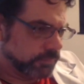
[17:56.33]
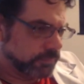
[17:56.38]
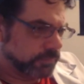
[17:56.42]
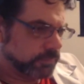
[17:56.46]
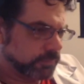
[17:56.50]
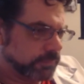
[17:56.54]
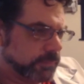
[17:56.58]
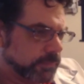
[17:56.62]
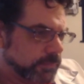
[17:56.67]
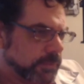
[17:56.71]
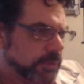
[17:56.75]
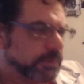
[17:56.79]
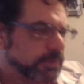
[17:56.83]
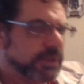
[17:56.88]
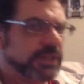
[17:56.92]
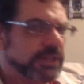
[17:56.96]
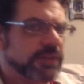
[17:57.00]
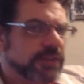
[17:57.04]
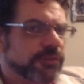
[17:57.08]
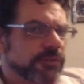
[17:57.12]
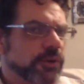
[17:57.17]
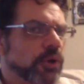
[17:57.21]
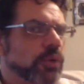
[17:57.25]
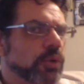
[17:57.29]
It's been a
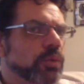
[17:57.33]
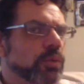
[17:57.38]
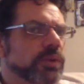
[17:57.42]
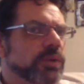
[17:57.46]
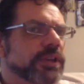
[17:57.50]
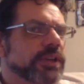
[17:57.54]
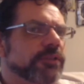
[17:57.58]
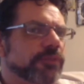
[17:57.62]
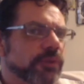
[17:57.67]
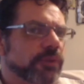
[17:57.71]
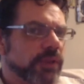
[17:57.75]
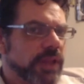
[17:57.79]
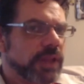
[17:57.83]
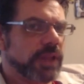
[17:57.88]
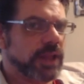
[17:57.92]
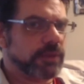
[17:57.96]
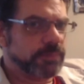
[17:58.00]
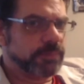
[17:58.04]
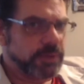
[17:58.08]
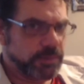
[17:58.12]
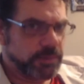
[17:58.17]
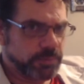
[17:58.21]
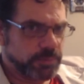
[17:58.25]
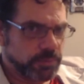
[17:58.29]
difficult week for a lot of
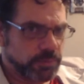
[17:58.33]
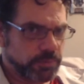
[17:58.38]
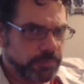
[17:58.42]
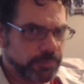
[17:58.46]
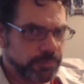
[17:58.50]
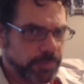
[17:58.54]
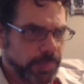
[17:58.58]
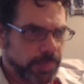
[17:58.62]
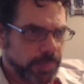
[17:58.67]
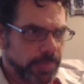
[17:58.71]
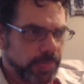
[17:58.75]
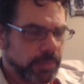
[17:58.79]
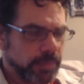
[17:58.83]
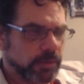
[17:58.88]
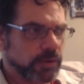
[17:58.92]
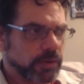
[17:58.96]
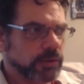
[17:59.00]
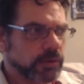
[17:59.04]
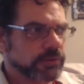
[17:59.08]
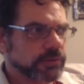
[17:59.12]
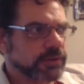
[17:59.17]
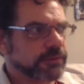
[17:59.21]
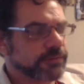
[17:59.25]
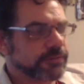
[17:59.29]
people
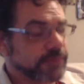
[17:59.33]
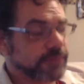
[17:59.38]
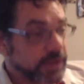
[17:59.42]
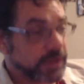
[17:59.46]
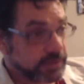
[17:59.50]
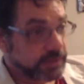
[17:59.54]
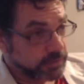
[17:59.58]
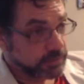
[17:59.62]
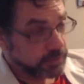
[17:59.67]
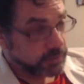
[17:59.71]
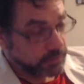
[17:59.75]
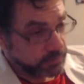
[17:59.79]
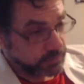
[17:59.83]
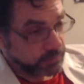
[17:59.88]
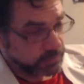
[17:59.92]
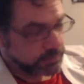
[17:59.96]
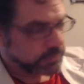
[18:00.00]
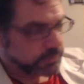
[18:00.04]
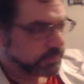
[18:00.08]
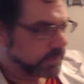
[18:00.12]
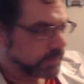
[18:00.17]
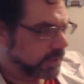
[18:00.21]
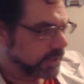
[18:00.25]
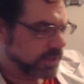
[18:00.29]
because it affected those.
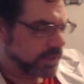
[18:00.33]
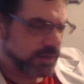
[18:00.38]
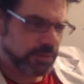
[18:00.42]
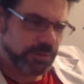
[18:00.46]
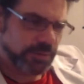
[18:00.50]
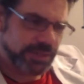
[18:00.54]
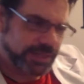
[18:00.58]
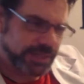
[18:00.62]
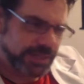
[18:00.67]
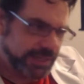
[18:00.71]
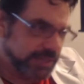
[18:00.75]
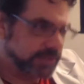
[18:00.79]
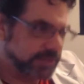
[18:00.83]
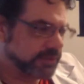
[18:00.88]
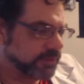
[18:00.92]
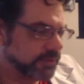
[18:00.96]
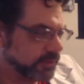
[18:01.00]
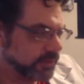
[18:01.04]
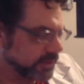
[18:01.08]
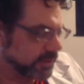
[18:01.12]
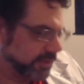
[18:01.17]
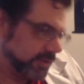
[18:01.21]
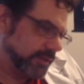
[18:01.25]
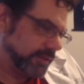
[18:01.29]
I don't want to get into
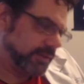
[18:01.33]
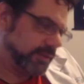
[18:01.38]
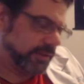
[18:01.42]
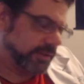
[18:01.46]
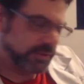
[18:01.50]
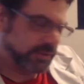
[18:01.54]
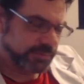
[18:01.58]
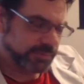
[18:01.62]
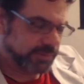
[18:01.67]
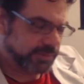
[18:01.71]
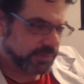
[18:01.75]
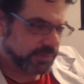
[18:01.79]
it because, I'm